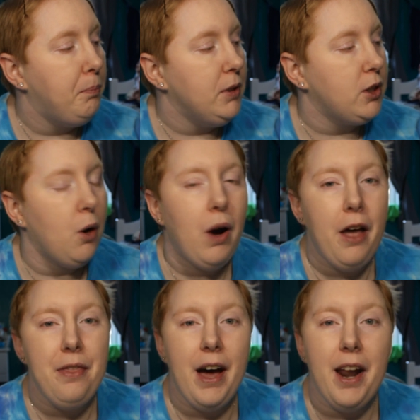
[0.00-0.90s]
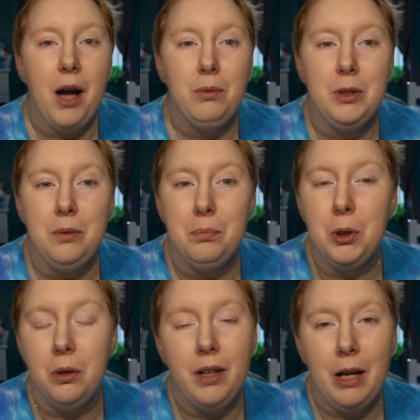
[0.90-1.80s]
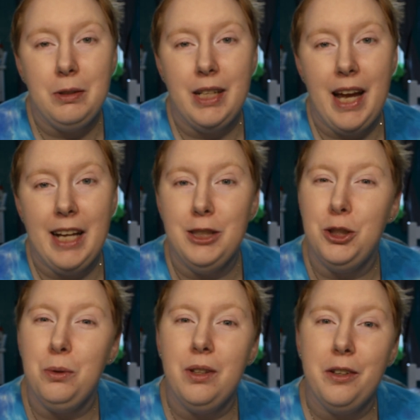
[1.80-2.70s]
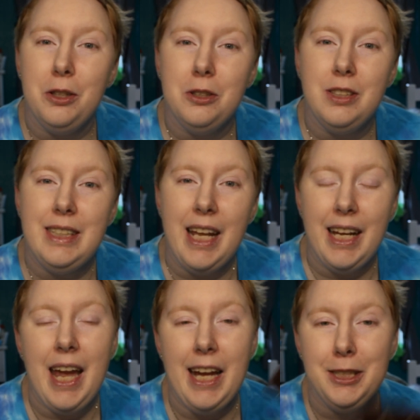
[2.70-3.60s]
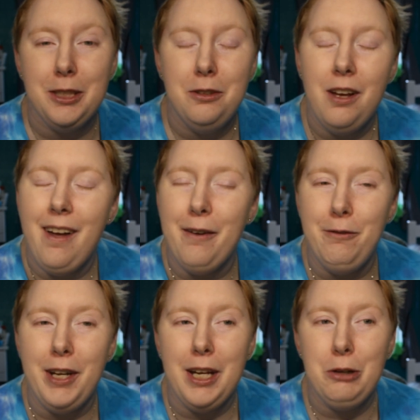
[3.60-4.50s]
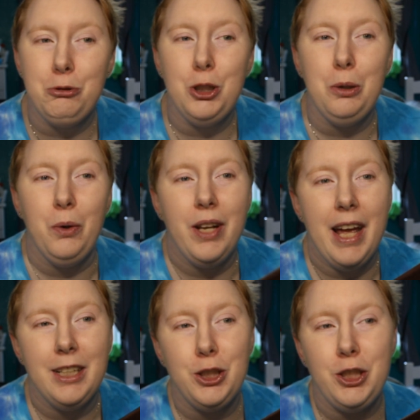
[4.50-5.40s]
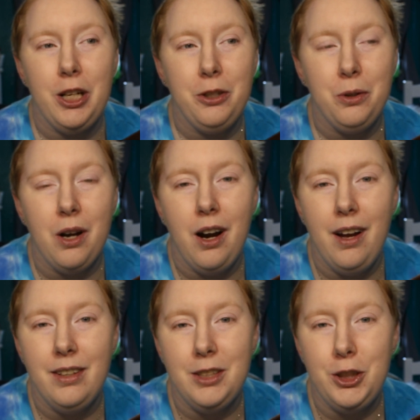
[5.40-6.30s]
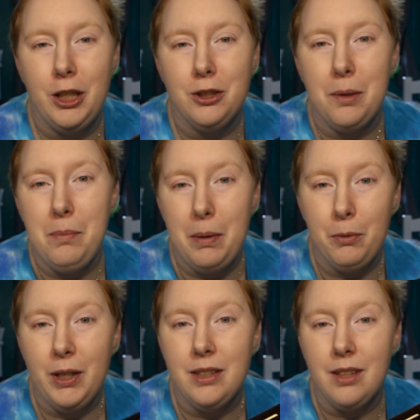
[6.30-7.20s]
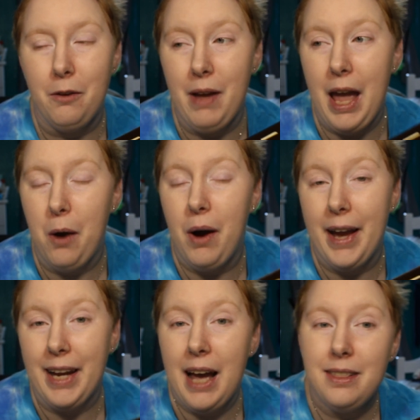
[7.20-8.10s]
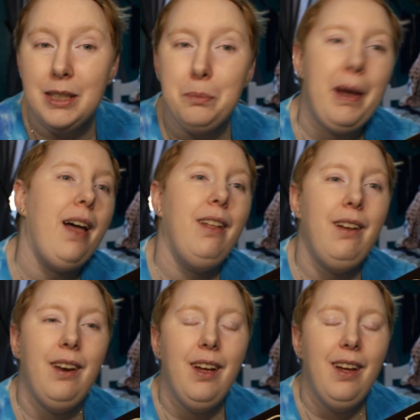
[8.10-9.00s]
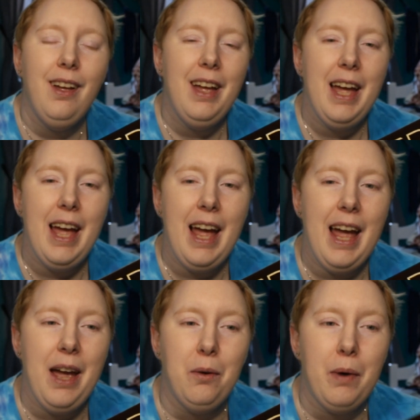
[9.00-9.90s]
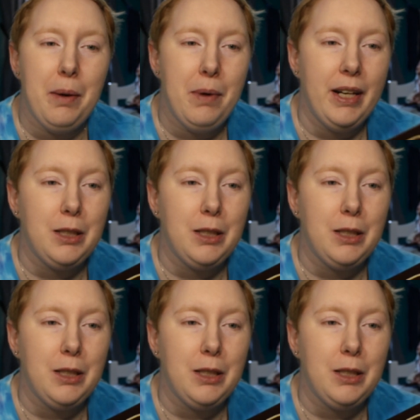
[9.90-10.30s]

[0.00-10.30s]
So I thought I would pull it out today and do a little dedication video to it and share some memories of how I got this palette and what my